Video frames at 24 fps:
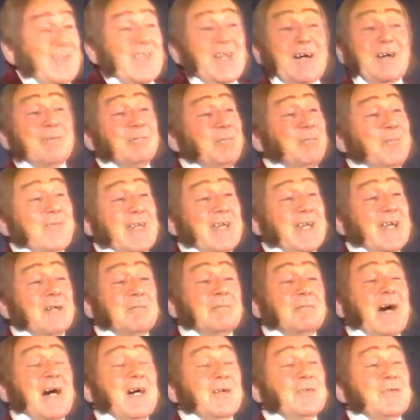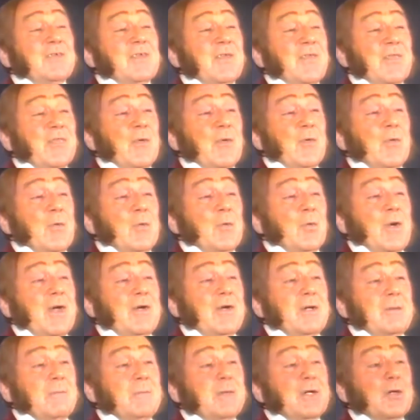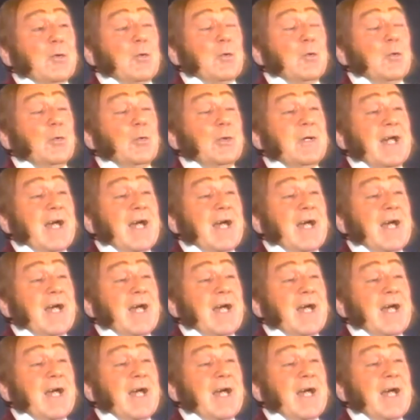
something about it too when you behold